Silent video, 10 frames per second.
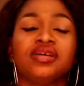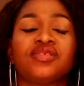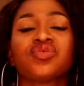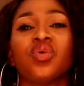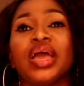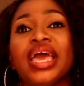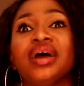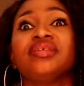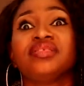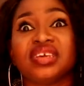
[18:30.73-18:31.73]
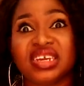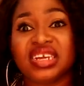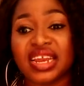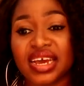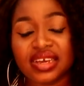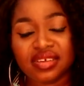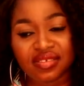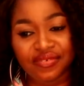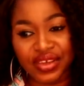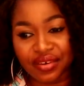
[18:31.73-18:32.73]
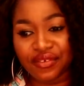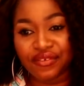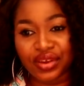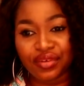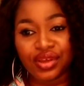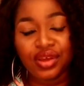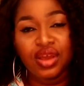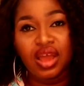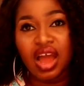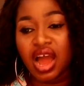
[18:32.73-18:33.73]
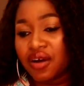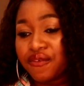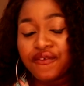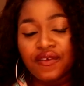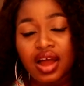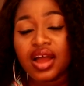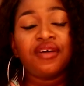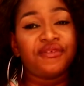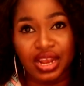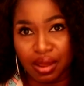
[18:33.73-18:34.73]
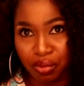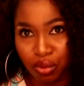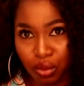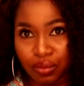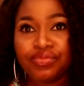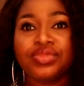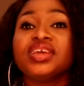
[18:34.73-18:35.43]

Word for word: So health in Ghana is very, very available.